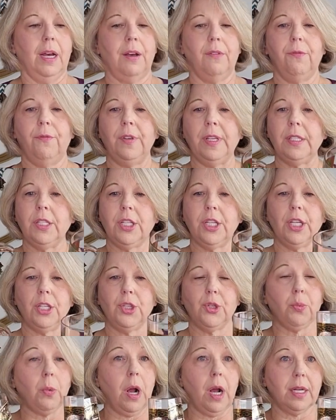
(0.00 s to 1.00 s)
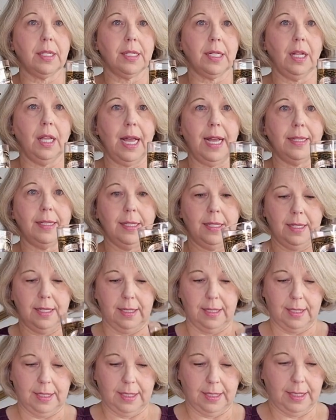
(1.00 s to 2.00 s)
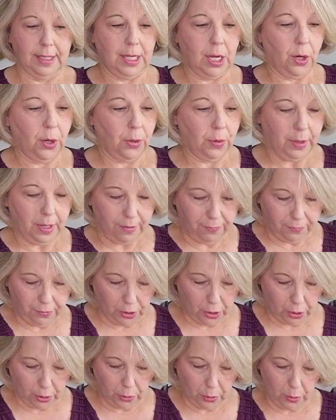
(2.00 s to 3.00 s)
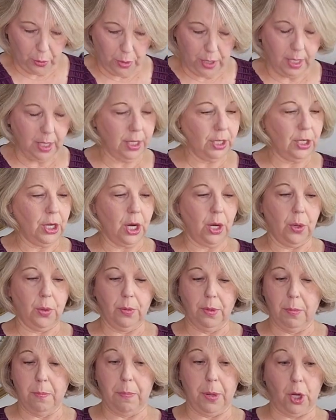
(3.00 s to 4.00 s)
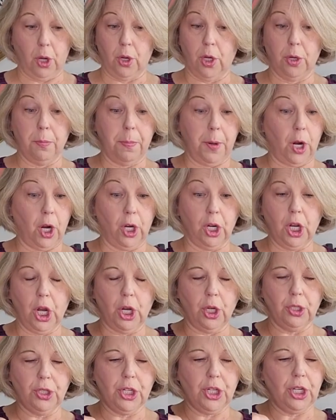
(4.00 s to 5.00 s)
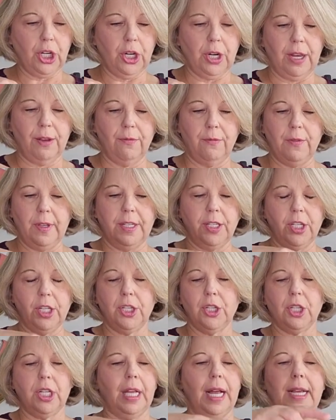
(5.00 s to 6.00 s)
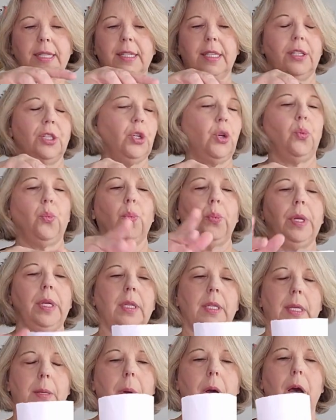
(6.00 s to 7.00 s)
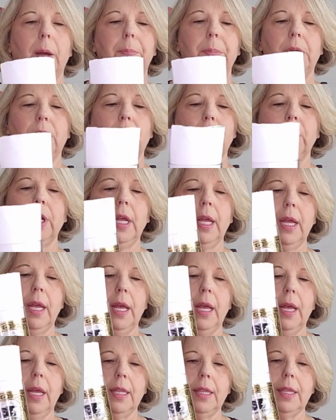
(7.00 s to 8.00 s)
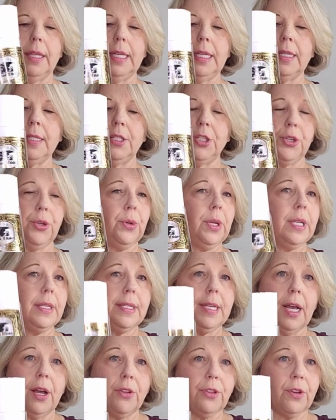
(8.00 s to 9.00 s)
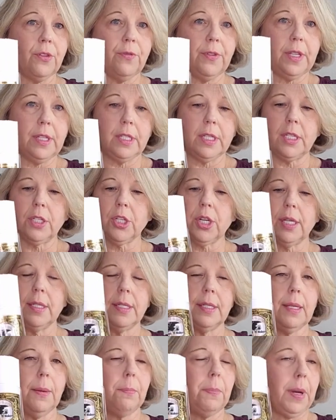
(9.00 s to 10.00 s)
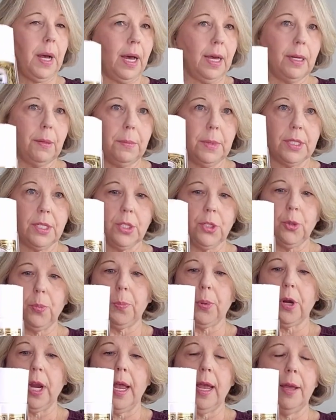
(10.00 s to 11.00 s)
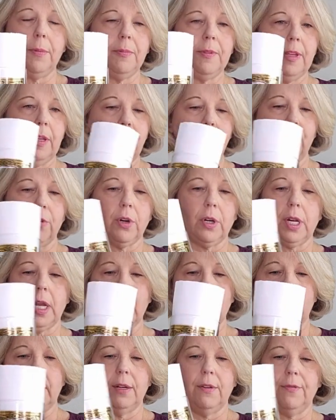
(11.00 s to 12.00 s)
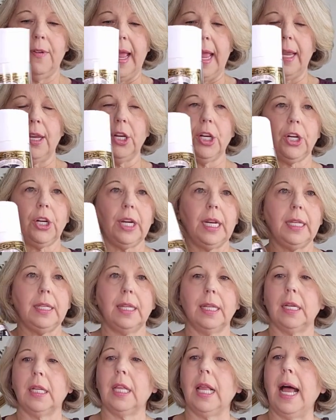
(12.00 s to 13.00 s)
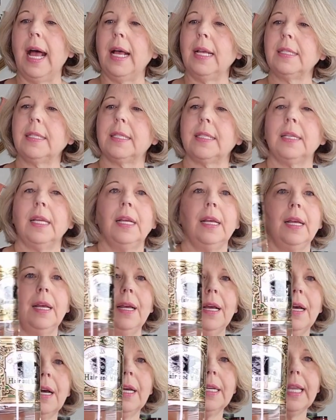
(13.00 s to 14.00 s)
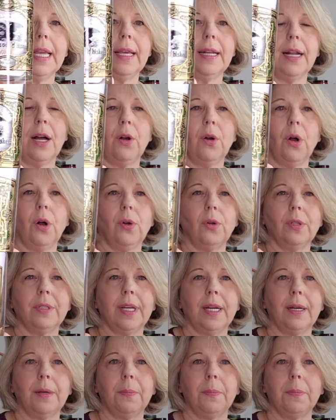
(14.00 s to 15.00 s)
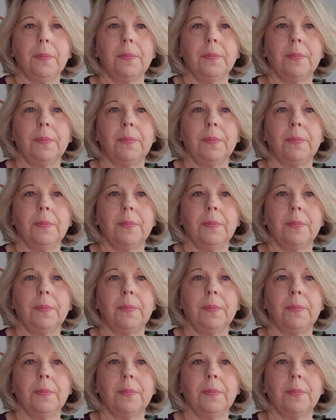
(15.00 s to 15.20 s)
vintage rocks glasses. So if you know, bar culture and vintage glasses are really popular. These, you can tell they're vintage because the bottom is super heavy for kind of anchoring the glass. Again, I'll hold up